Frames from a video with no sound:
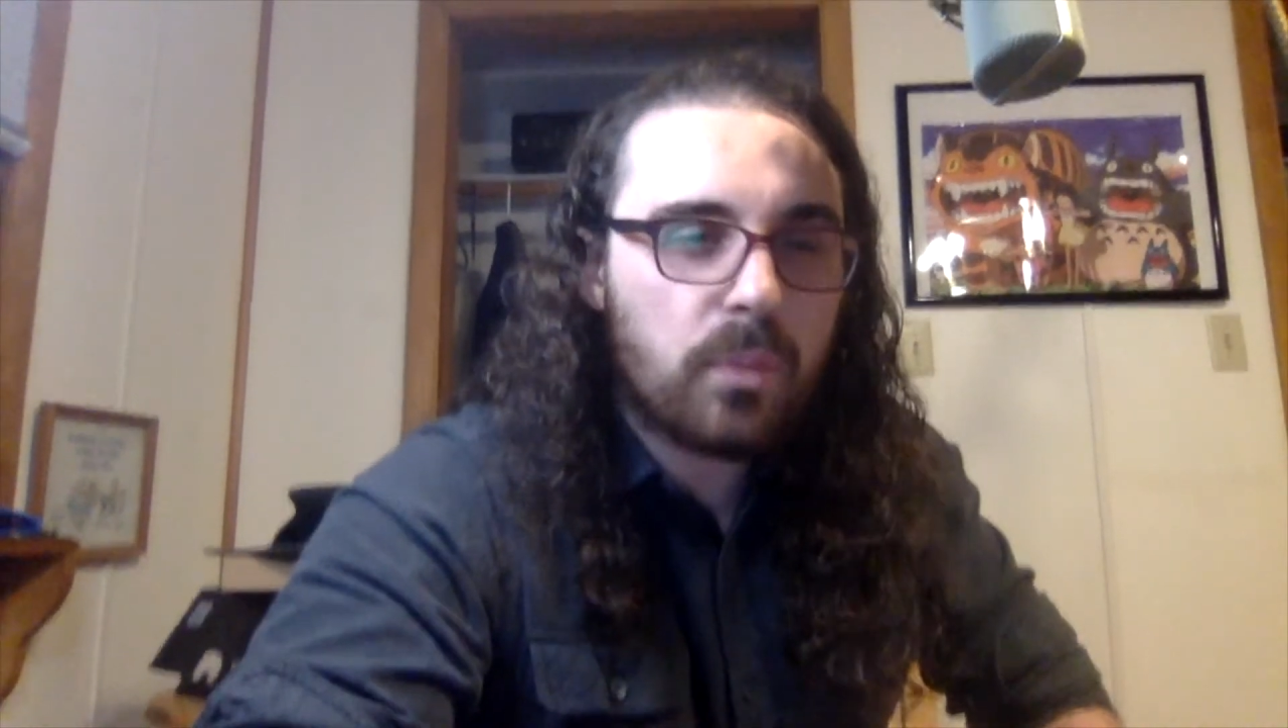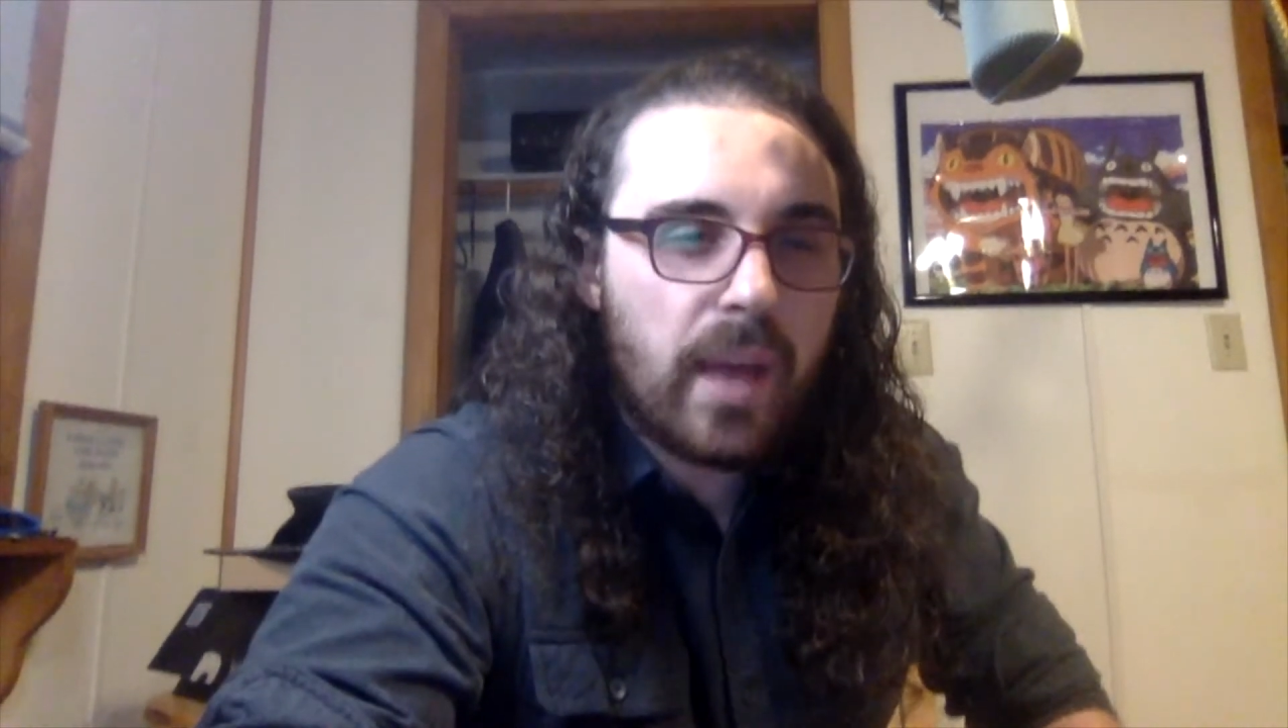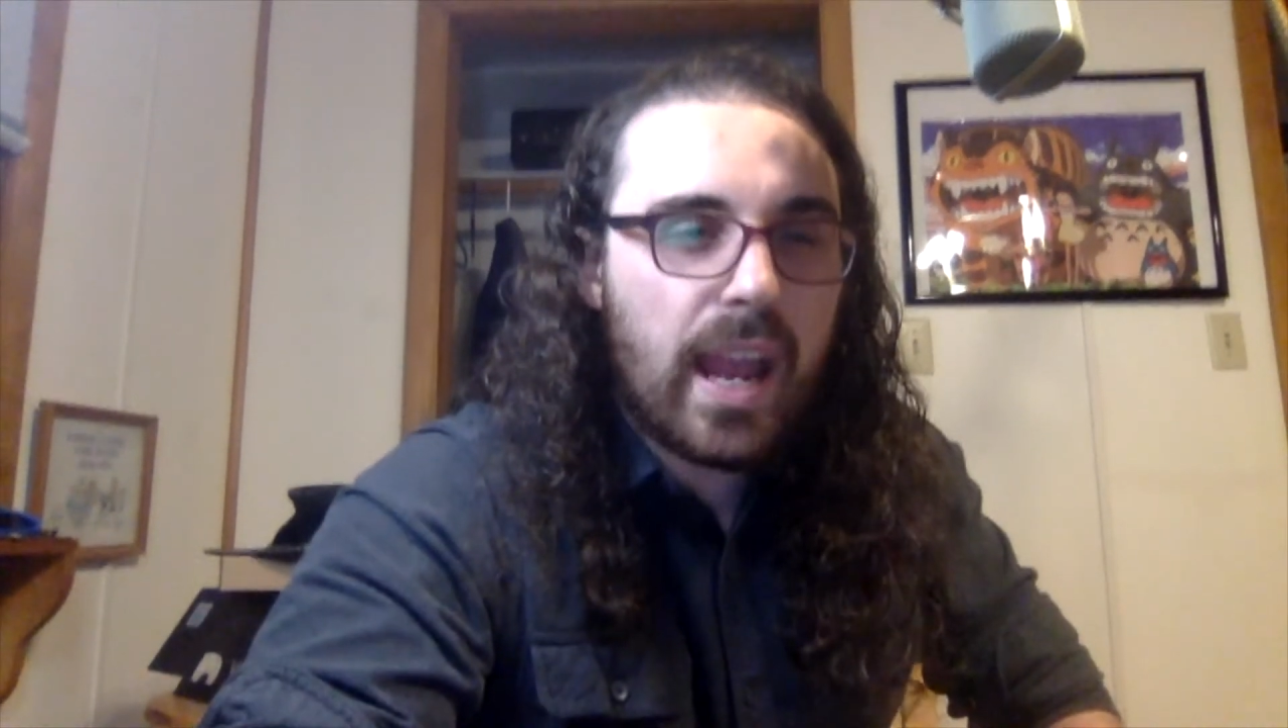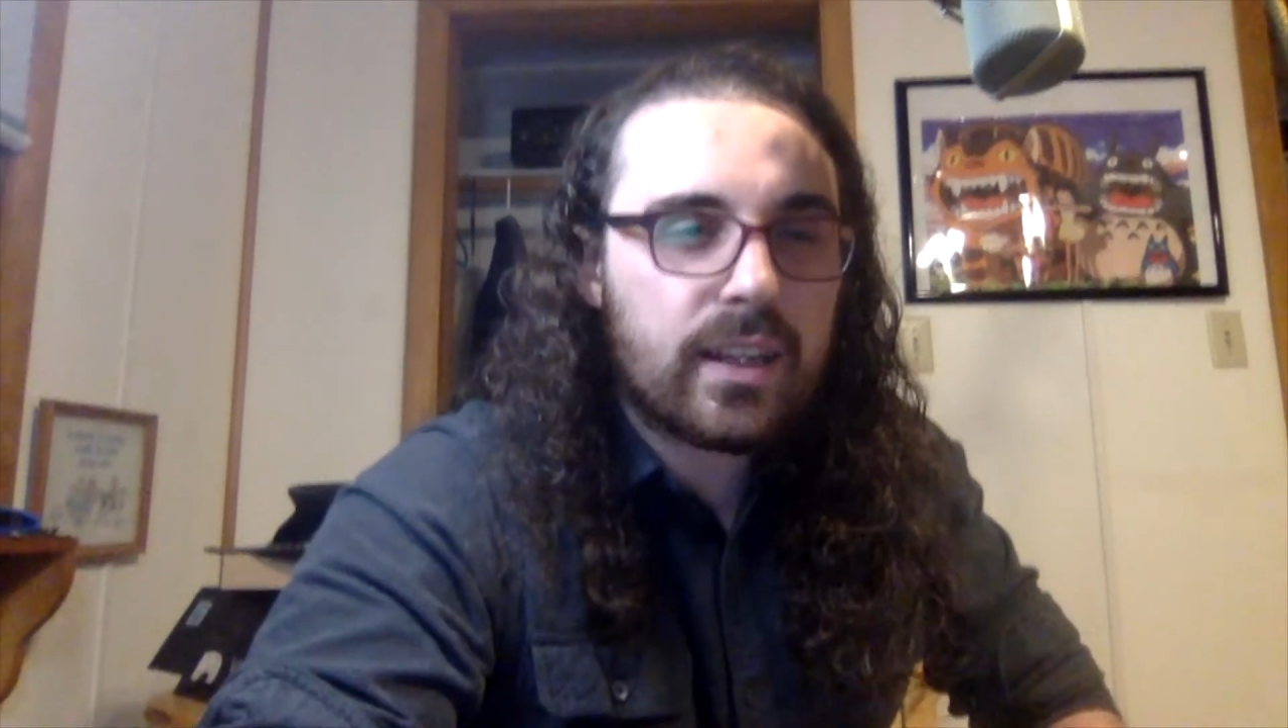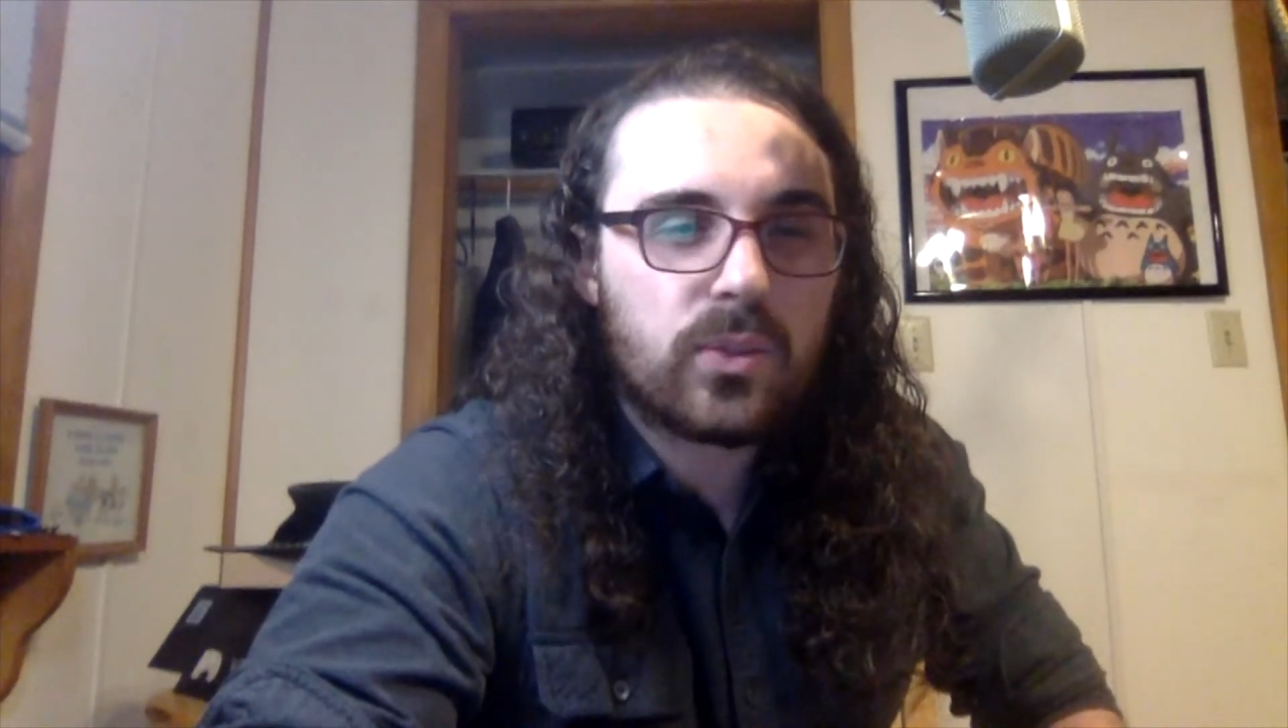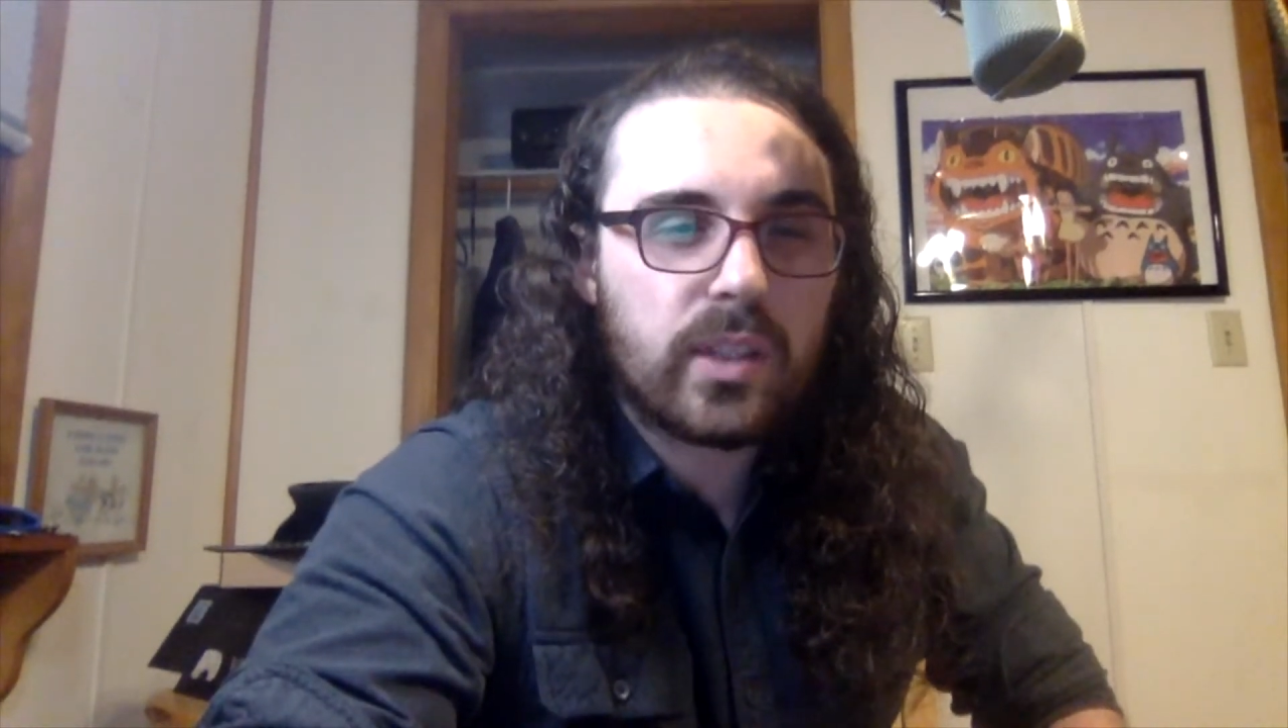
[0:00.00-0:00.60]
back to a